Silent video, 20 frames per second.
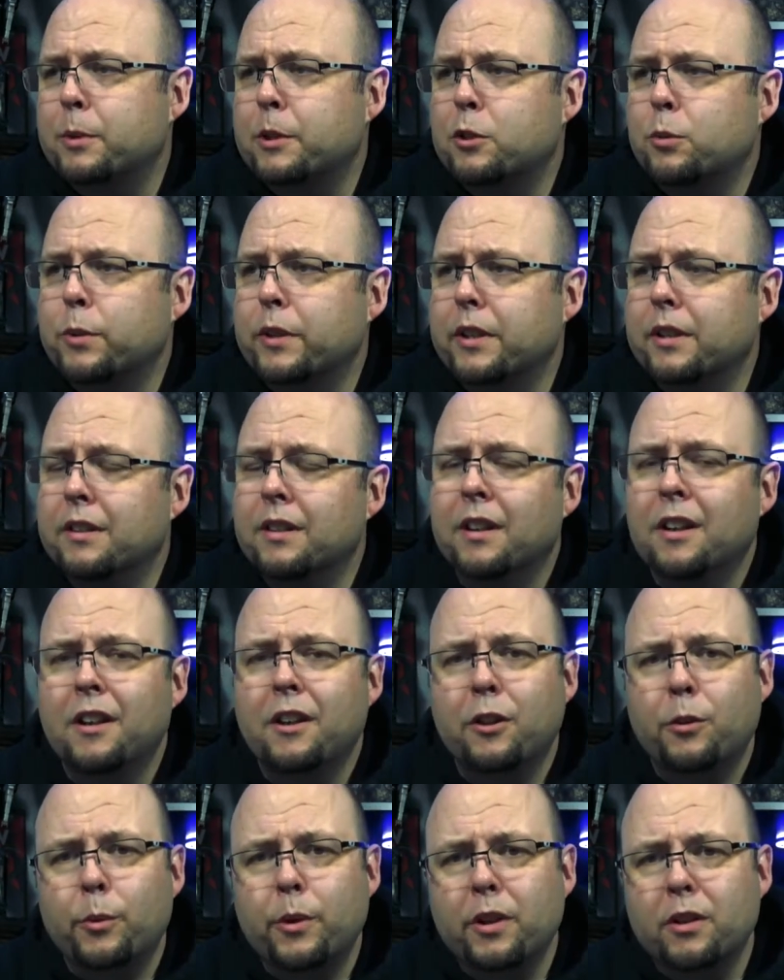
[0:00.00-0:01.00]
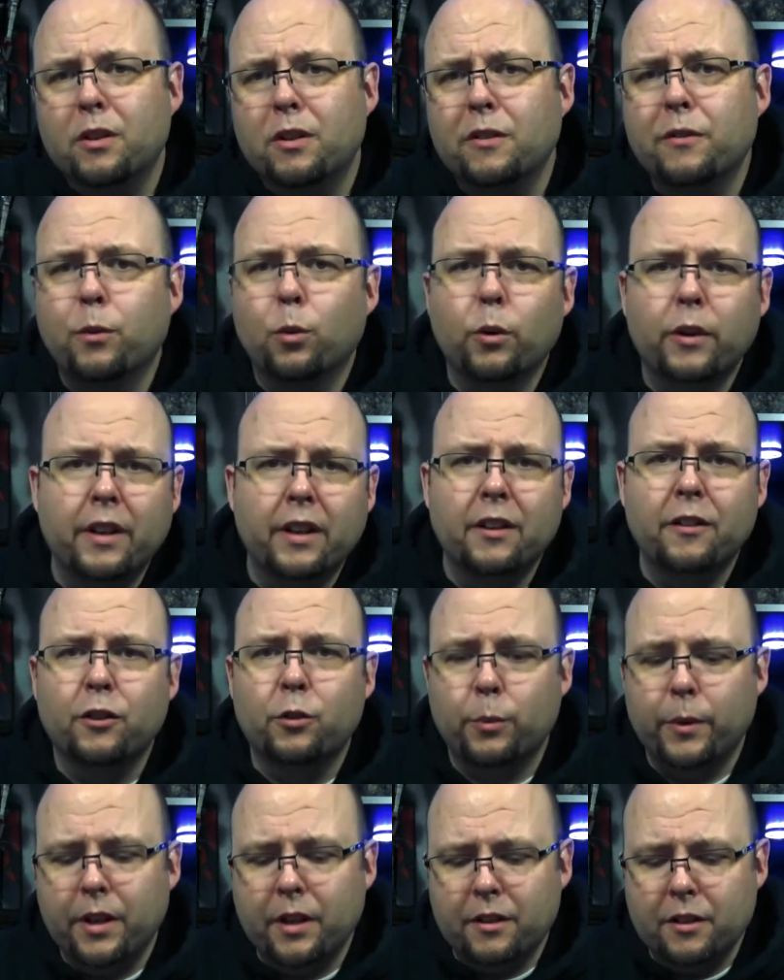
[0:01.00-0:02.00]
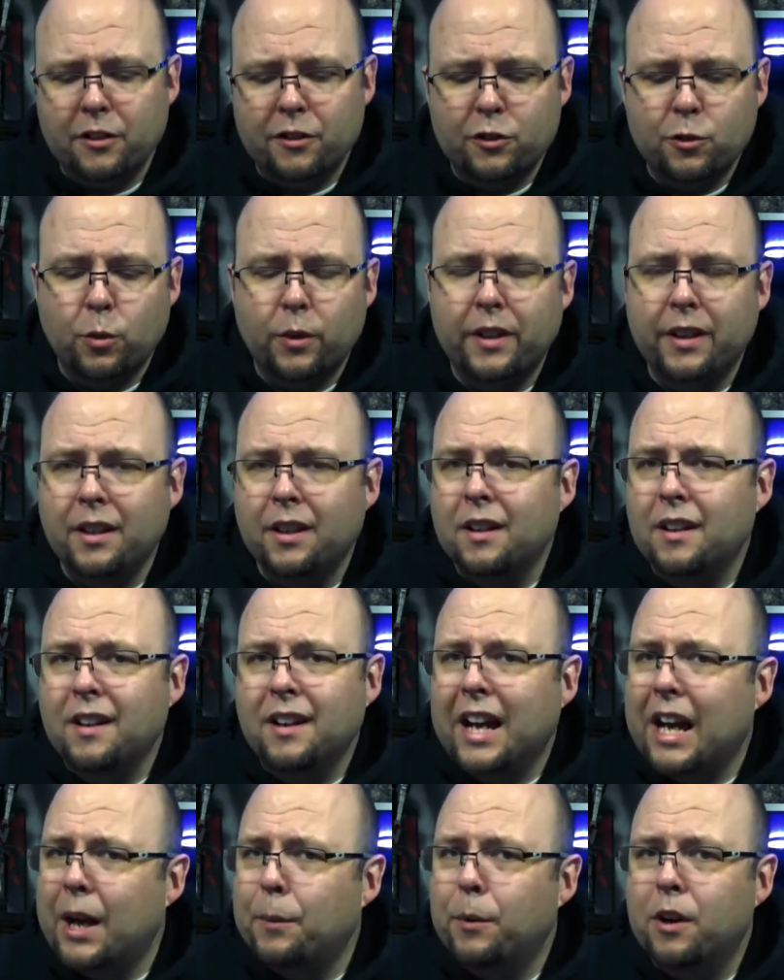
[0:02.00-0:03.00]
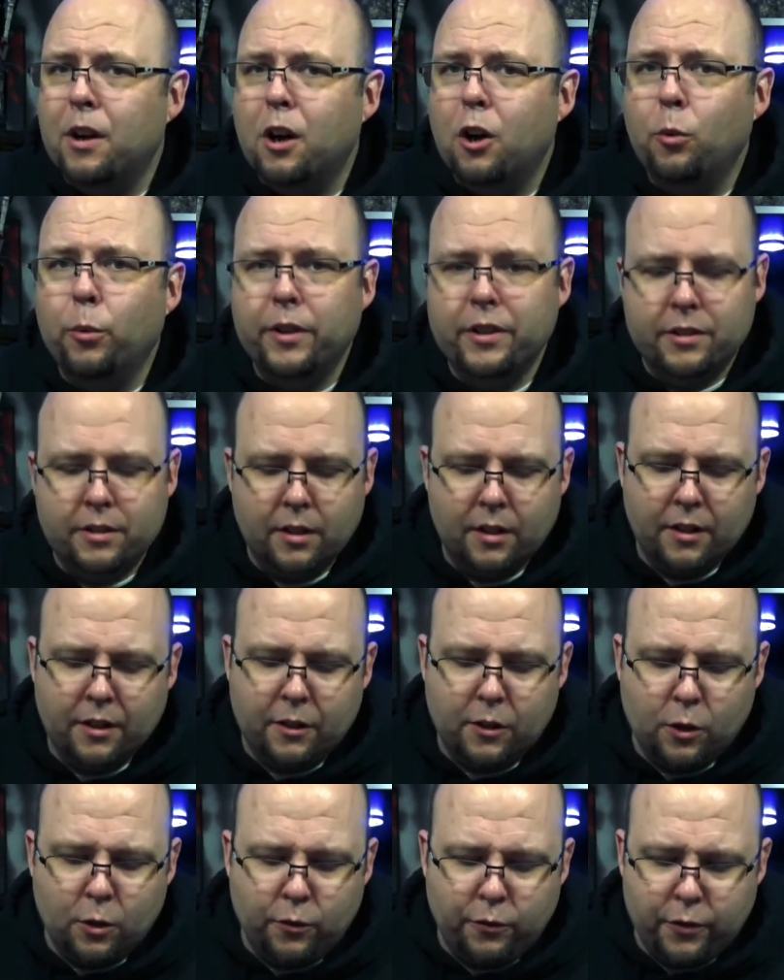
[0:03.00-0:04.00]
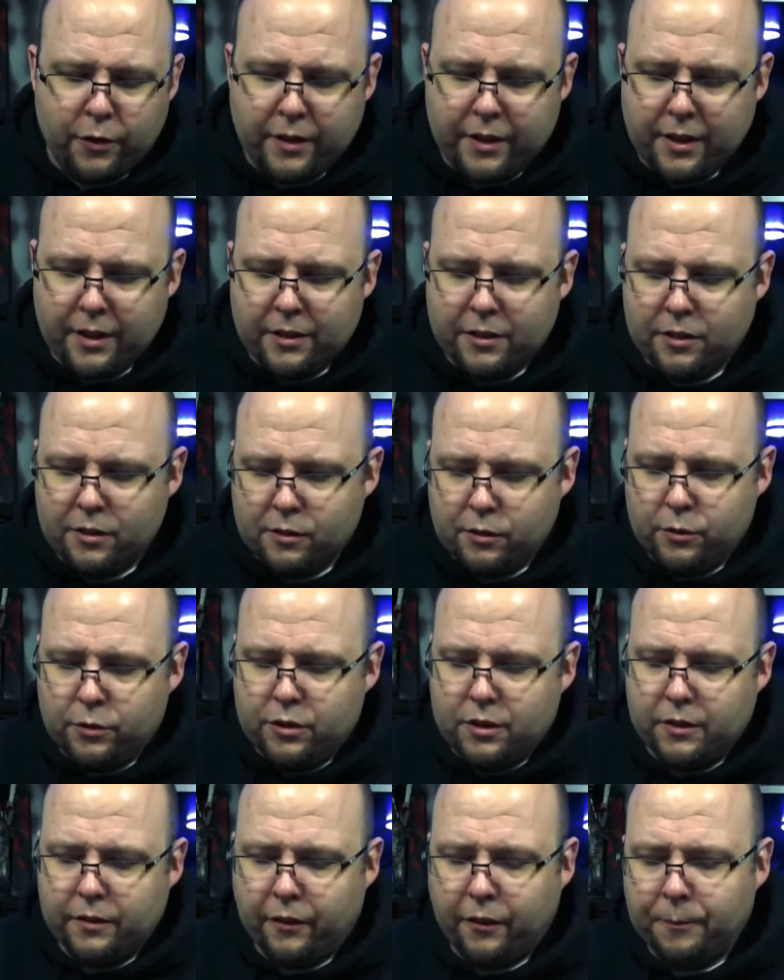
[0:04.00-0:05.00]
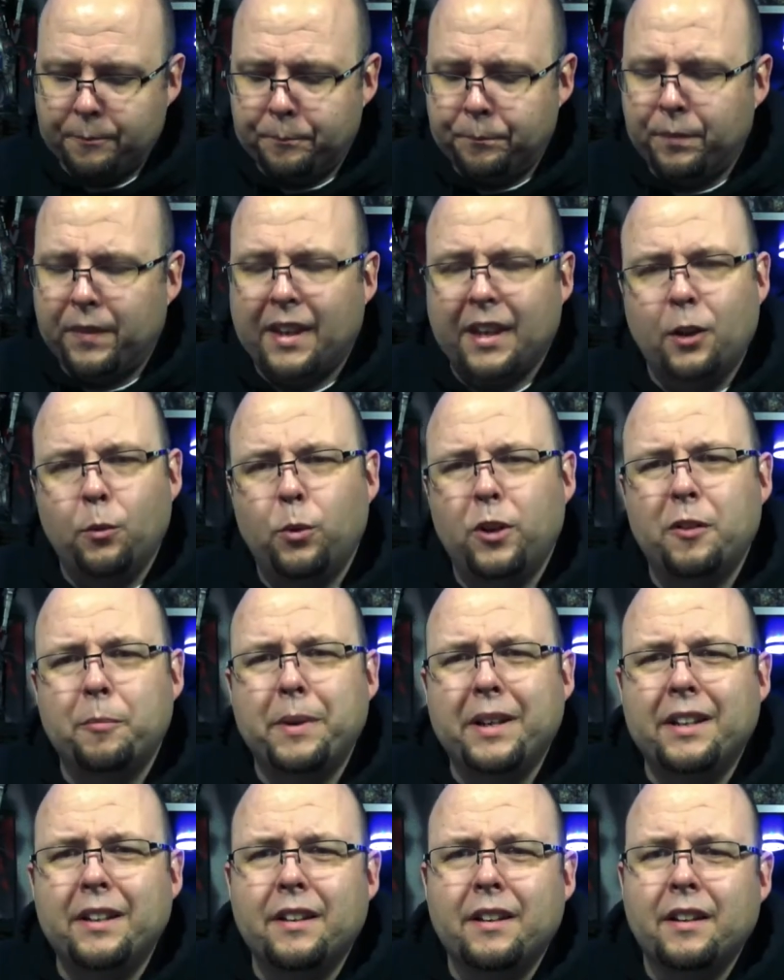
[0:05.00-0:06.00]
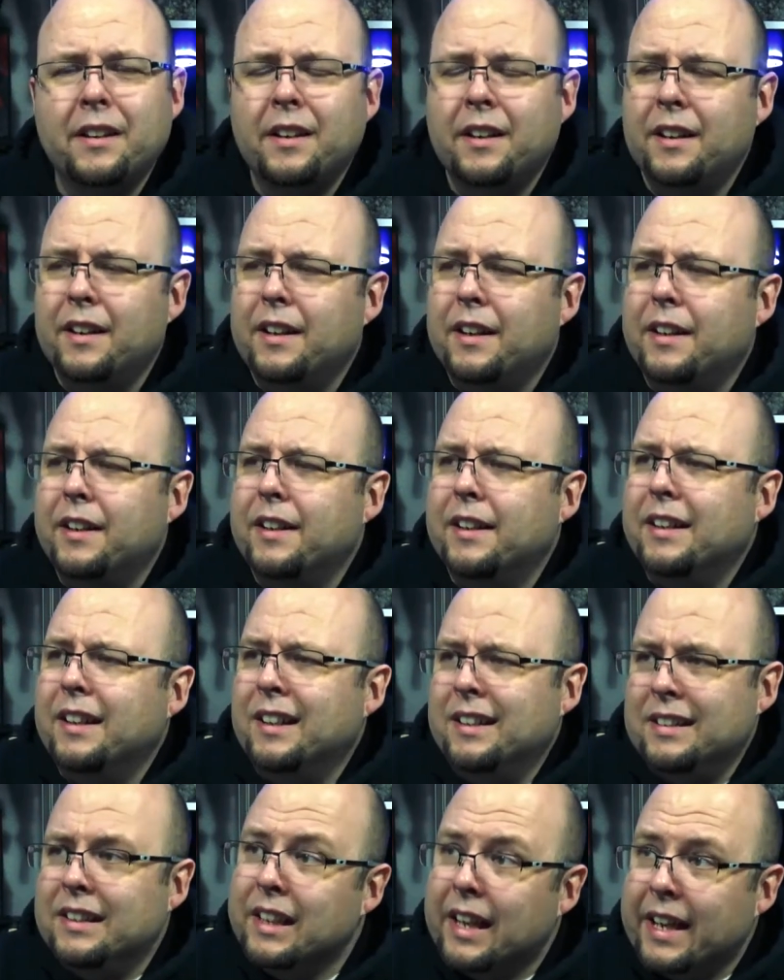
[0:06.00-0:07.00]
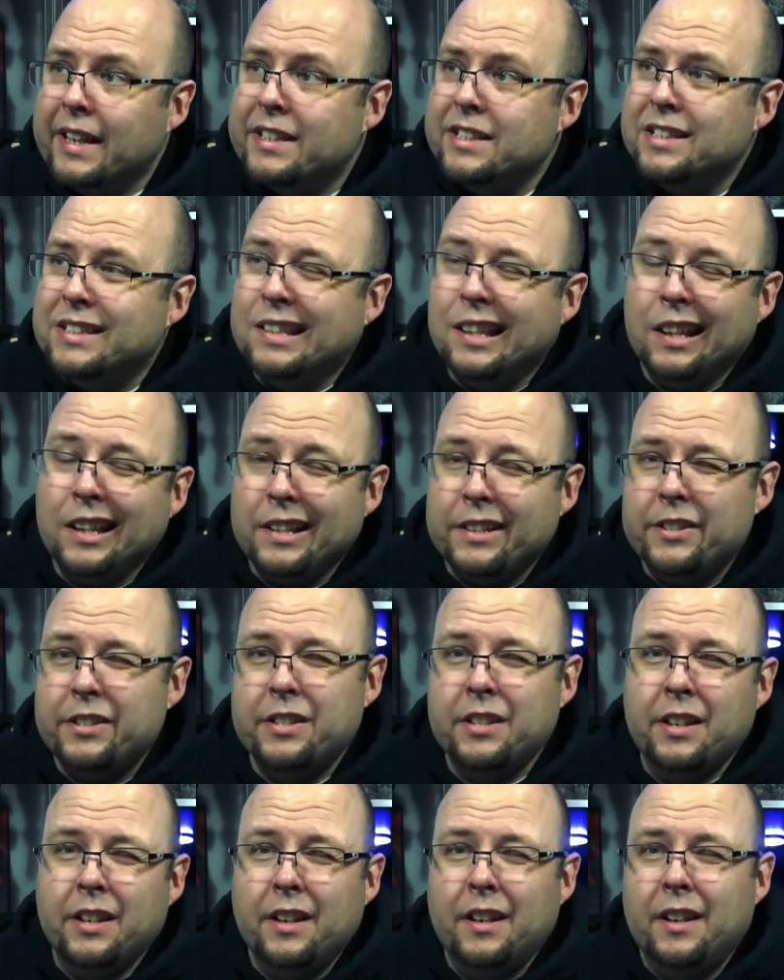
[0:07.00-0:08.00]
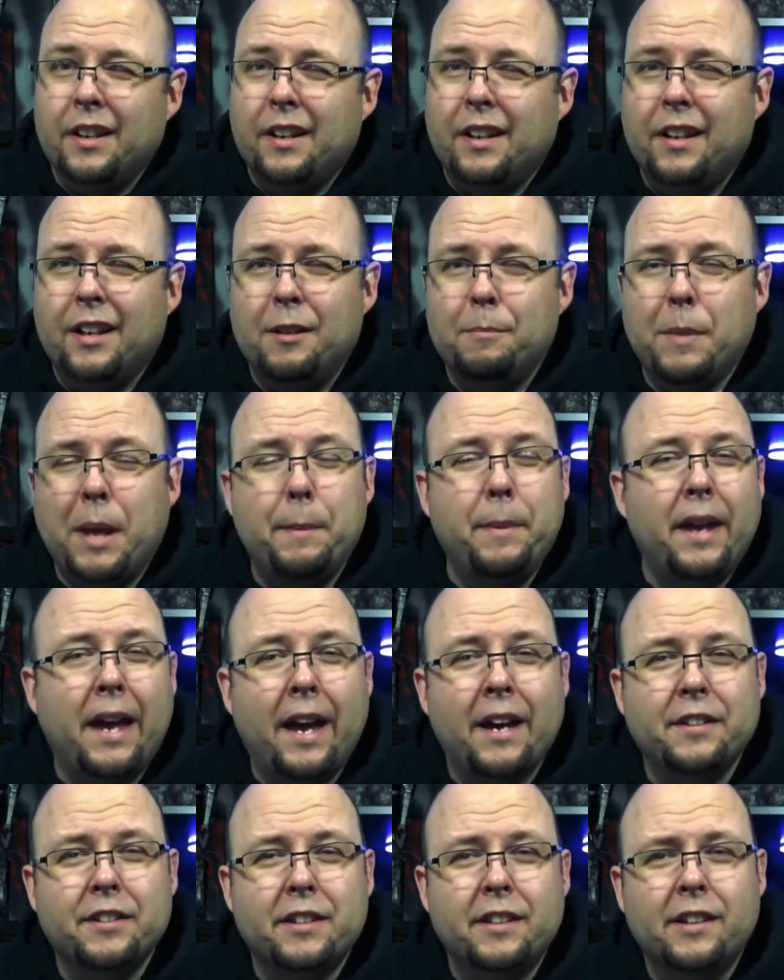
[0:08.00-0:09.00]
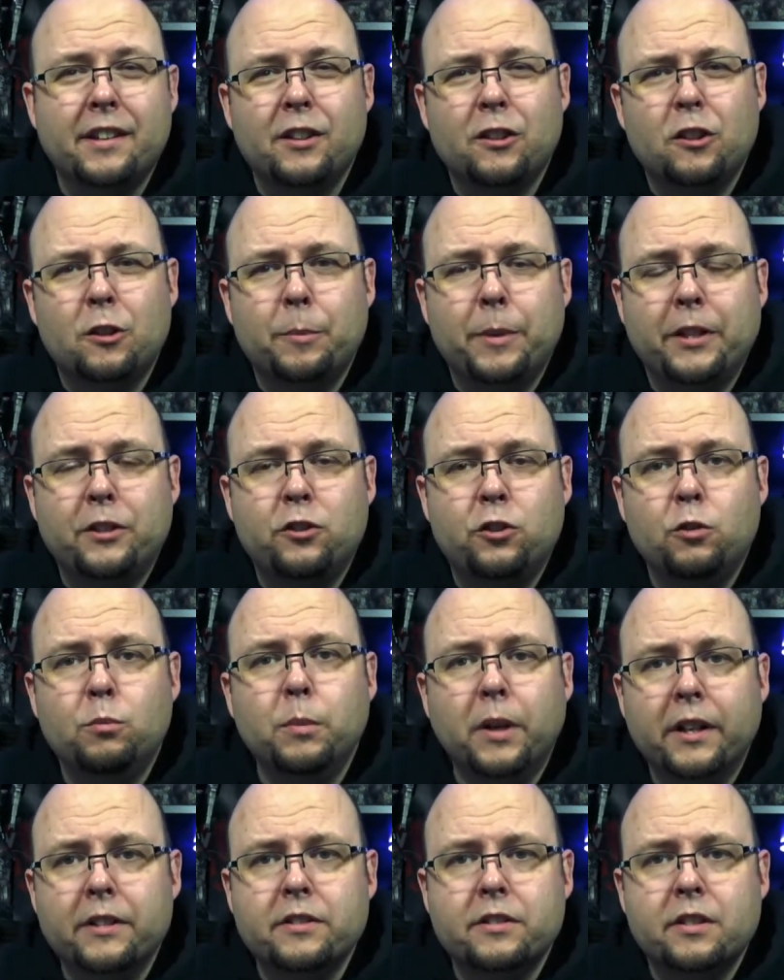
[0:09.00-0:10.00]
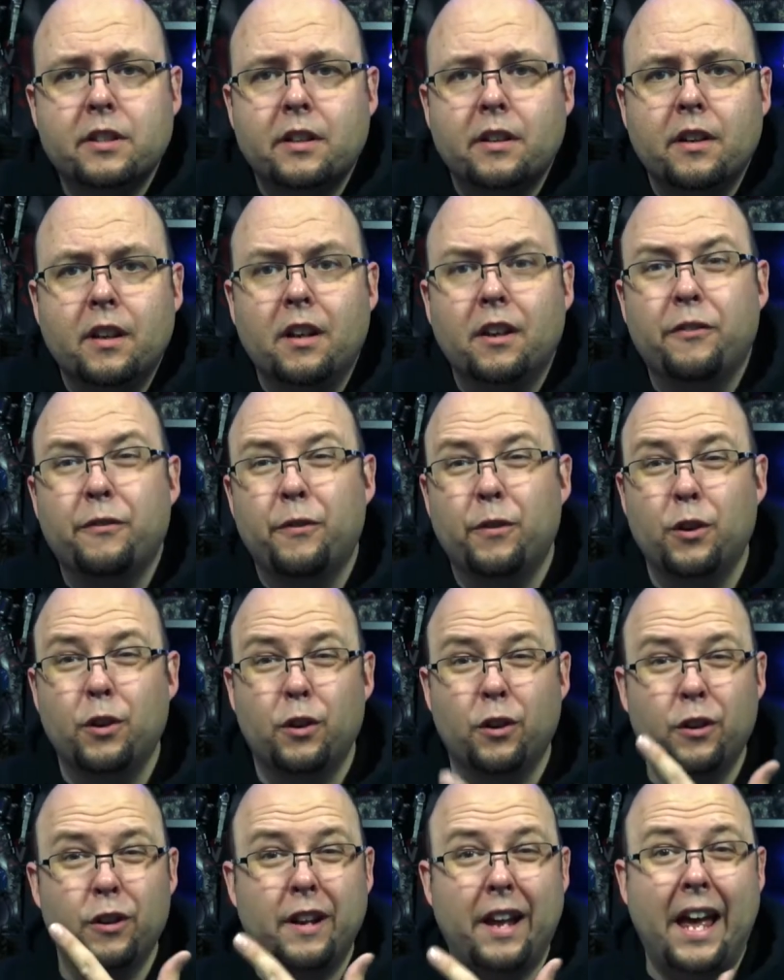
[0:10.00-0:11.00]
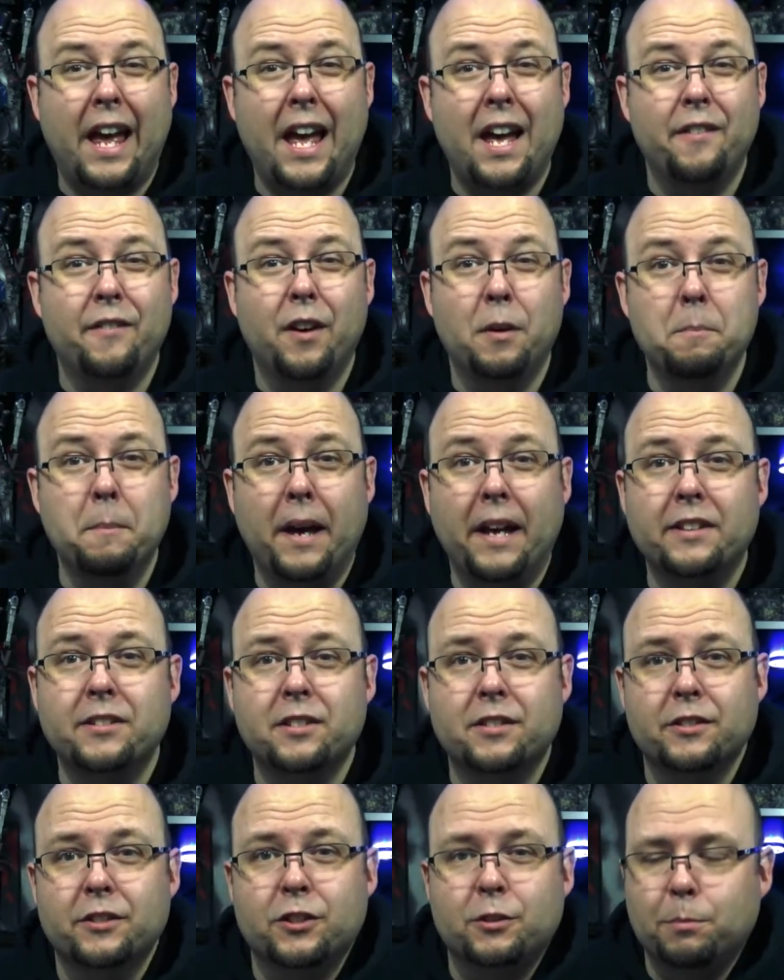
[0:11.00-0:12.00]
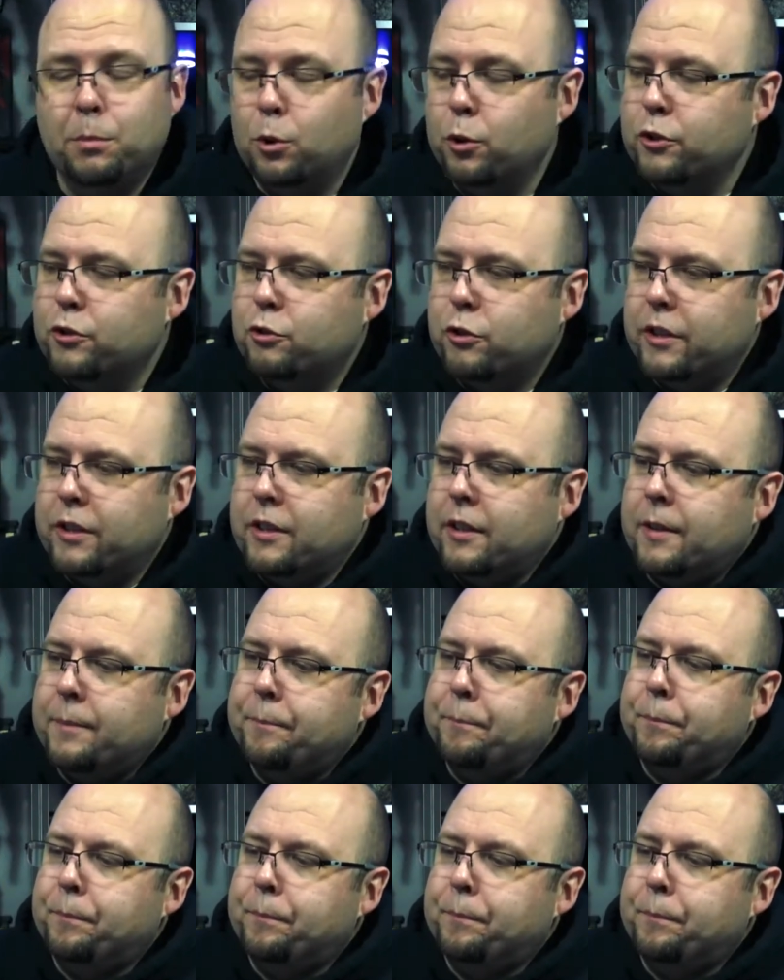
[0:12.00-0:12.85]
between $340 and $320, I would always go for the exclusive. It would have been a nice touch. Maybe asking a little bit too much for her to have a maskless portrait.